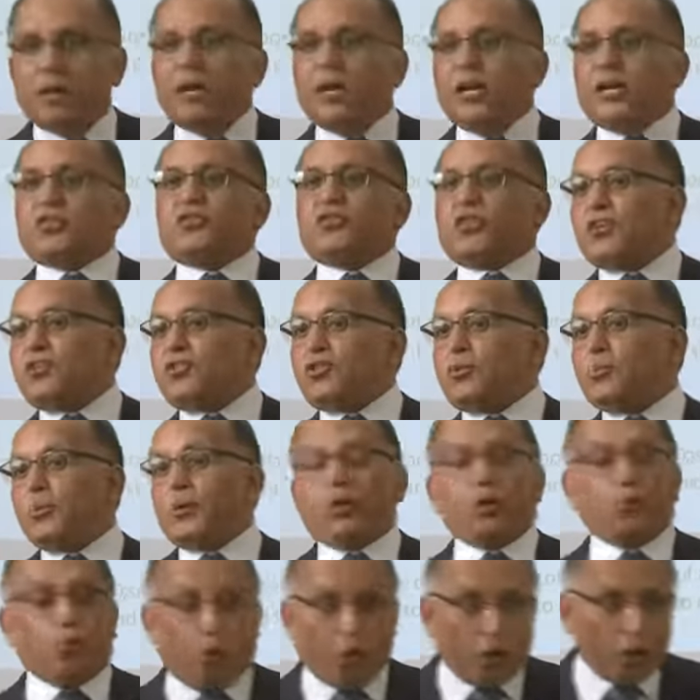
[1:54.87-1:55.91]
Is customer
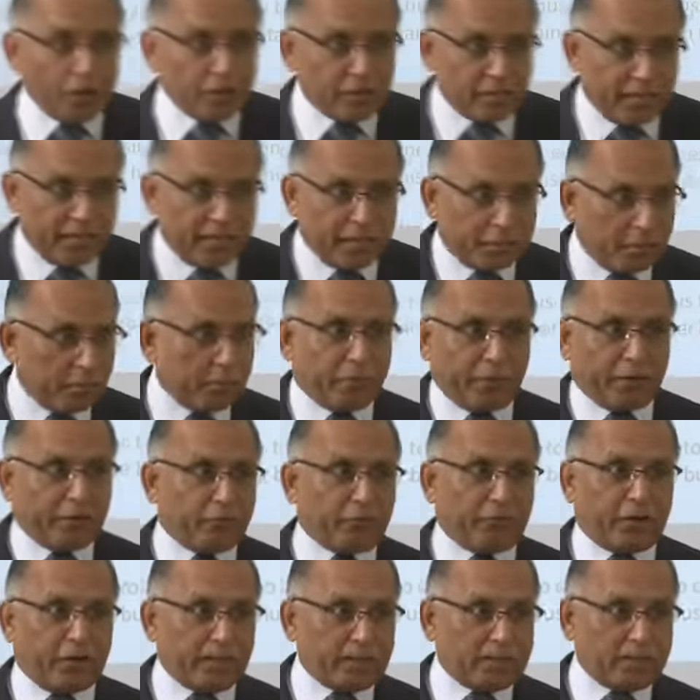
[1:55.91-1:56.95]
loyalty a big
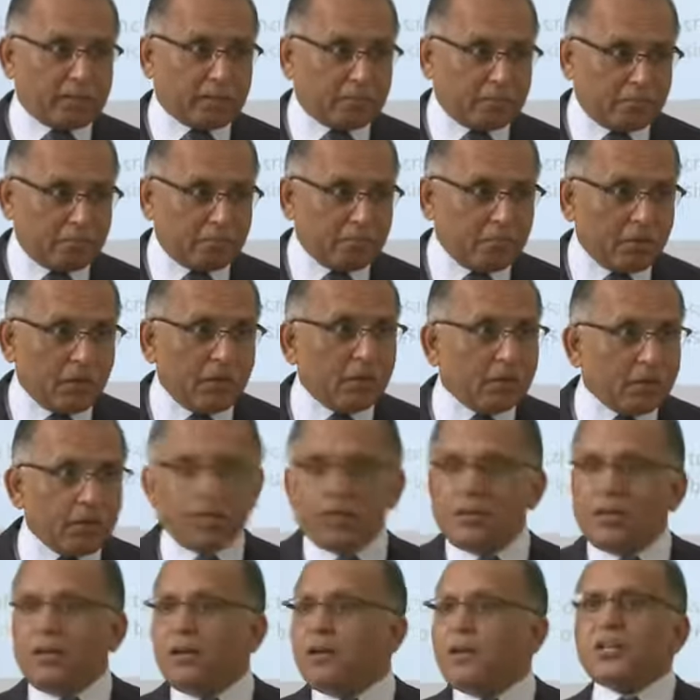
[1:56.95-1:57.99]
phrase? Yes. Yeah.
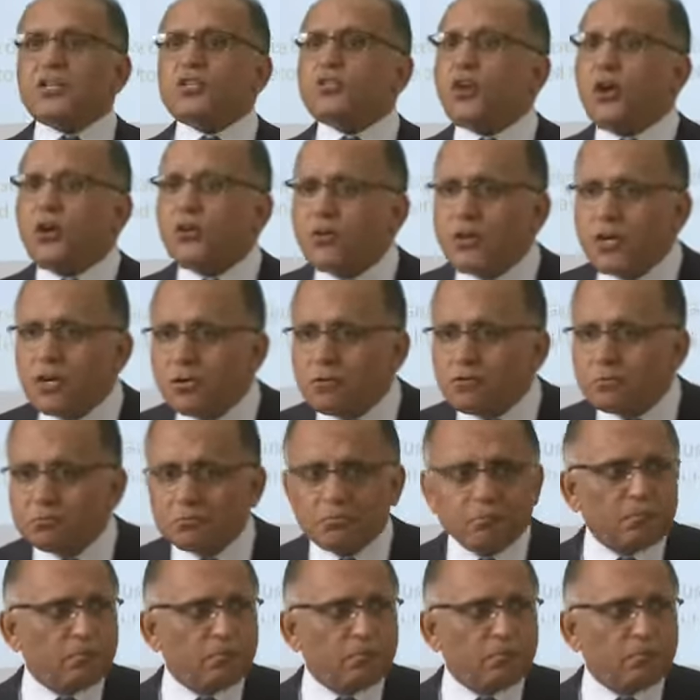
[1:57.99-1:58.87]
It's not new.